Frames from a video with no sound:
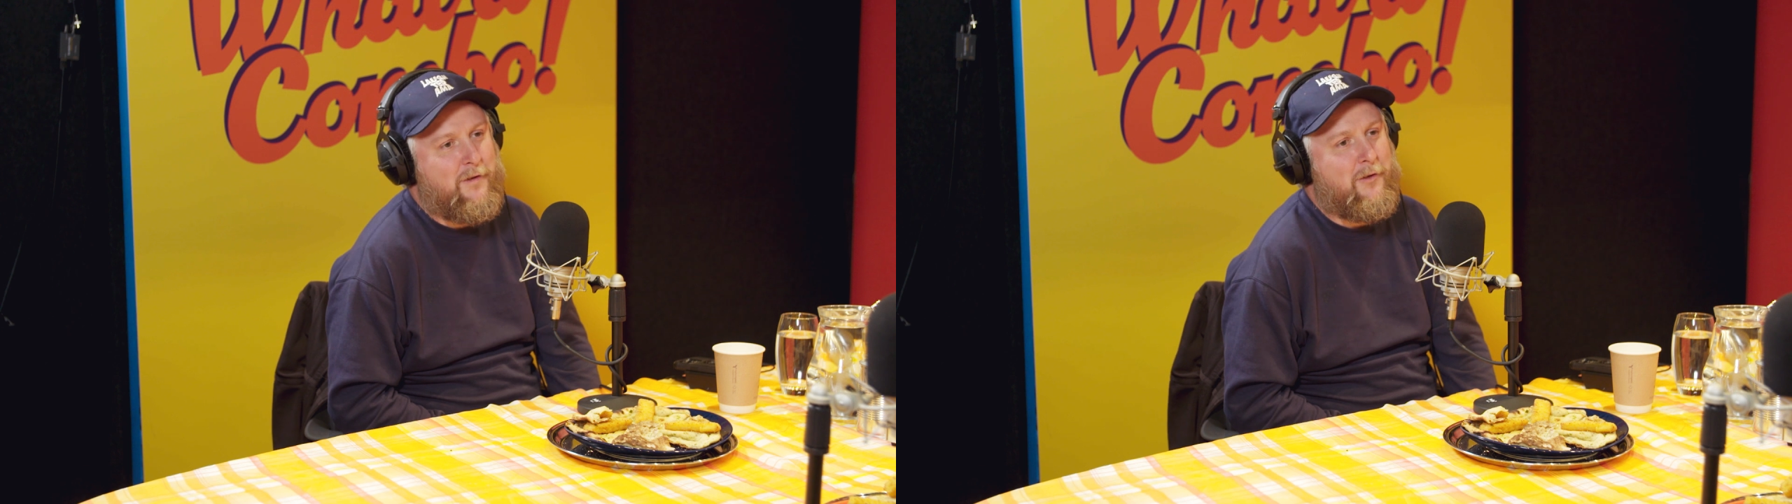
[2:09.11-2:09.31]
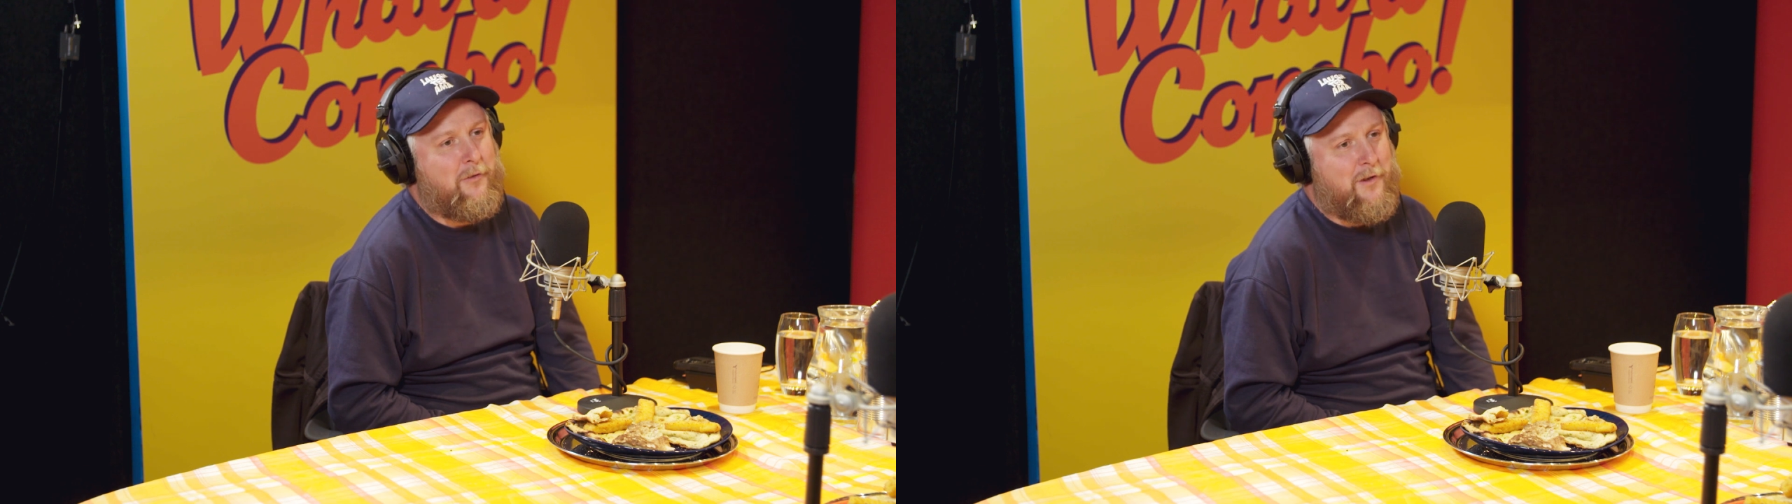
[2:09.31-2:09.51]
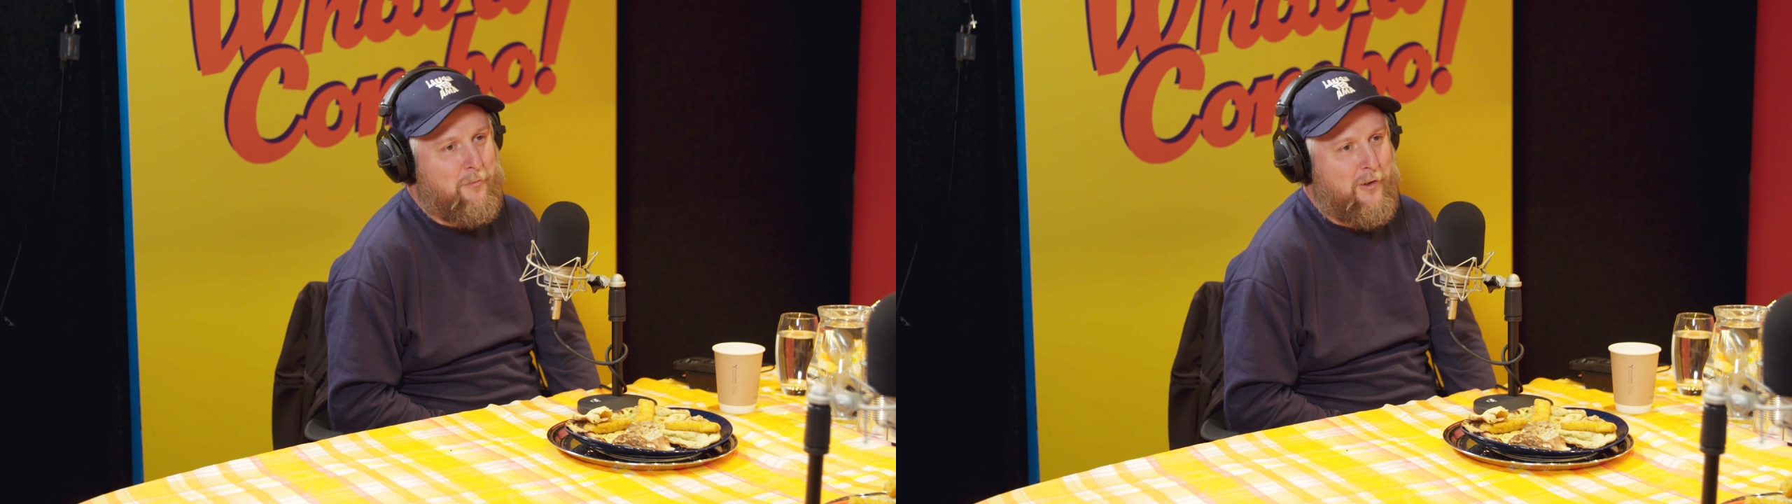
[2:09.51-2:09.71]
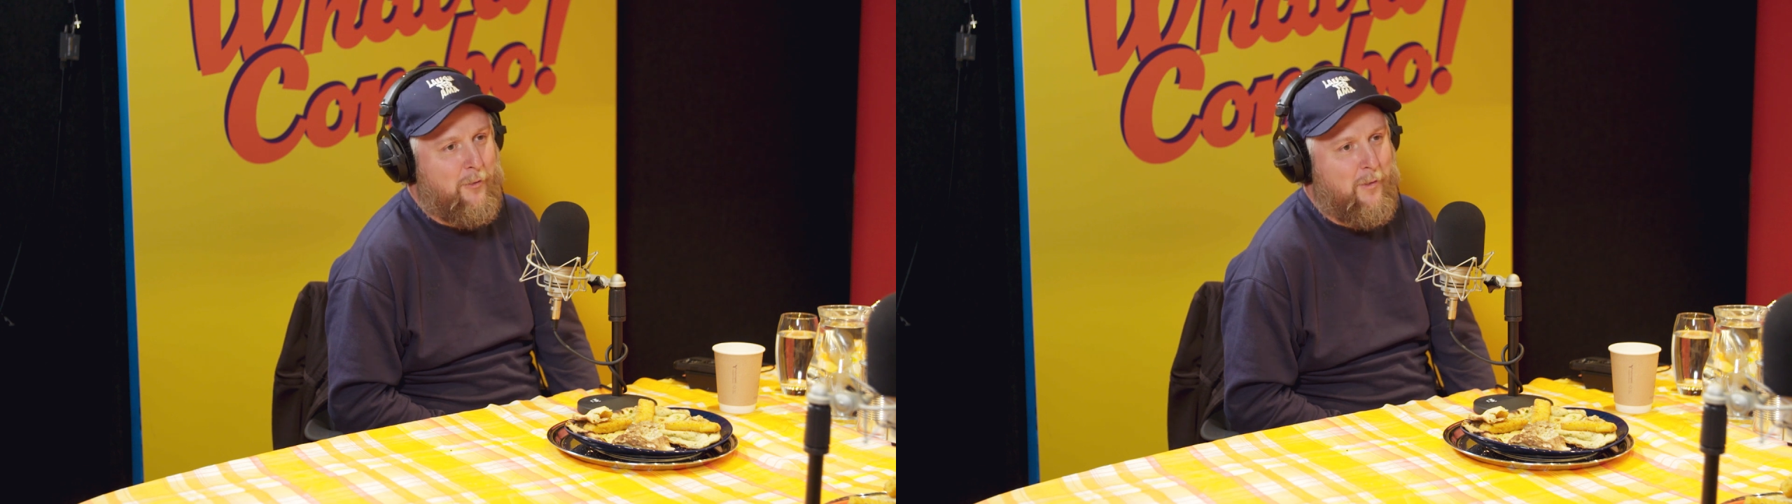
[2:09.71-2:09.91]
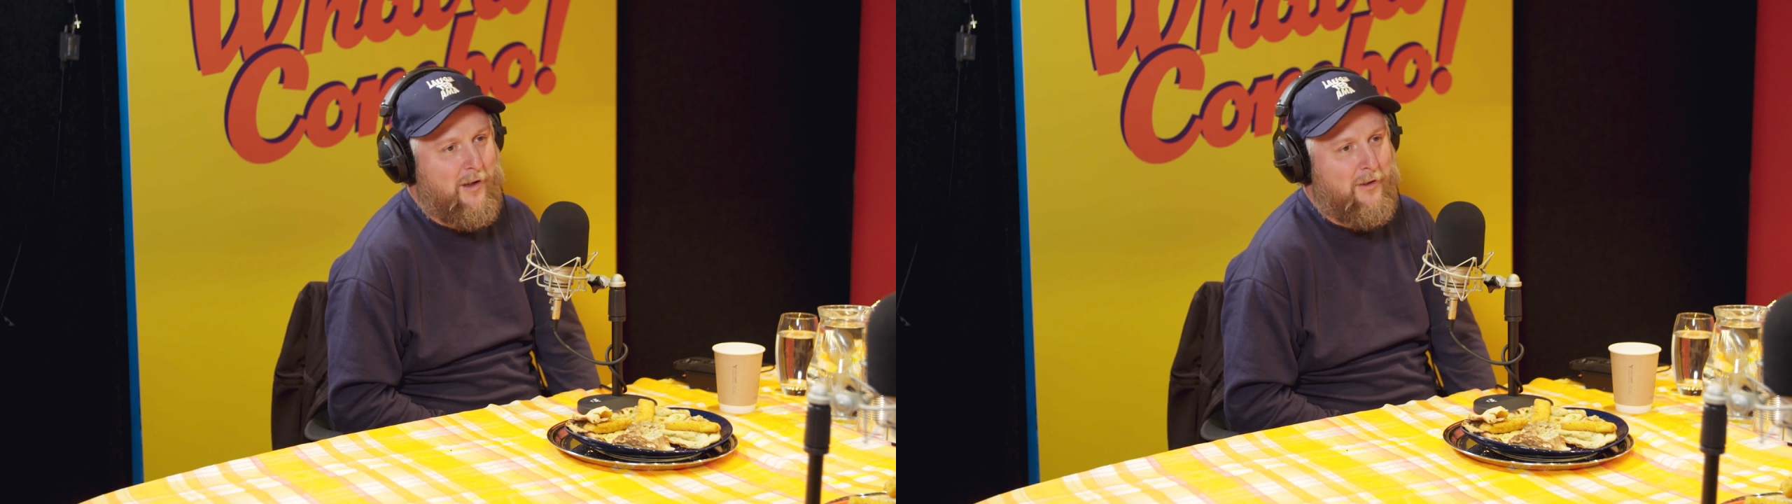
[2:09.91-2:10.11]
field, in the
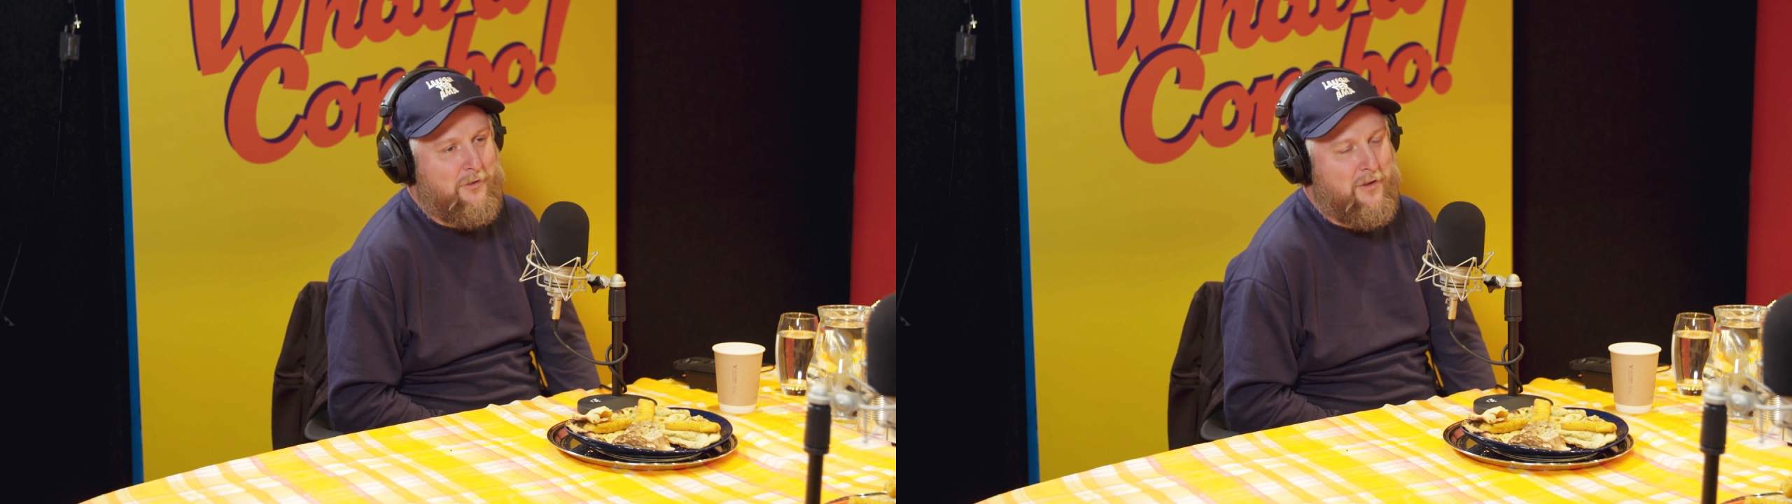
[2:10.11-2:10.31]
real world...